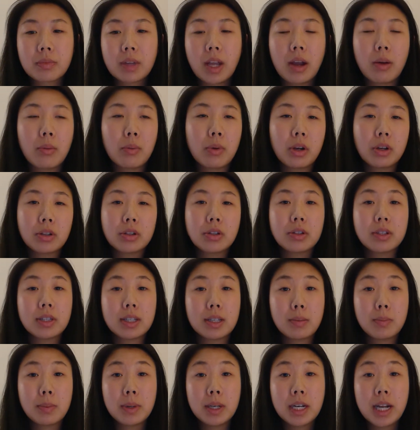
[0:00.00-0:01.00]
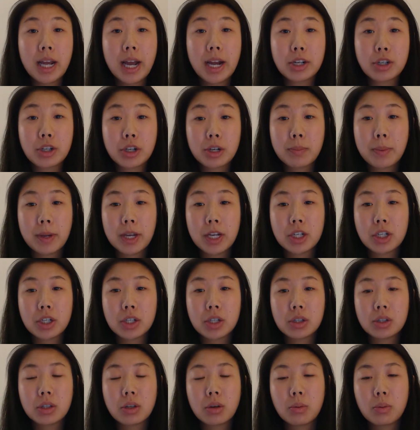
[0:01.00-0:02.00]
And we also see pediatric
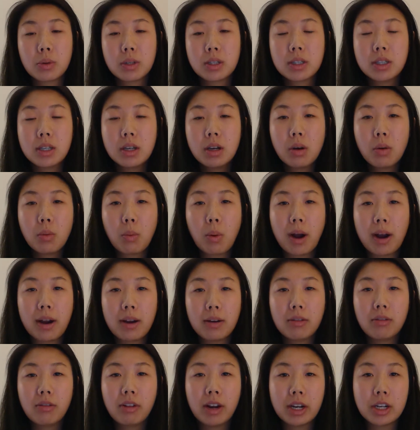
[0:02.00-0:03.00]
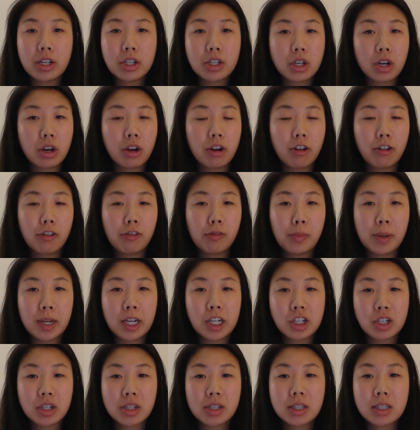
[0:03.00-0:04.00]
patients, so we see a wide range of
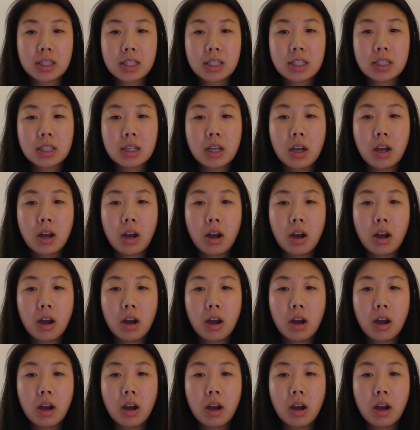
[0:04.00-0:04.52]
patients.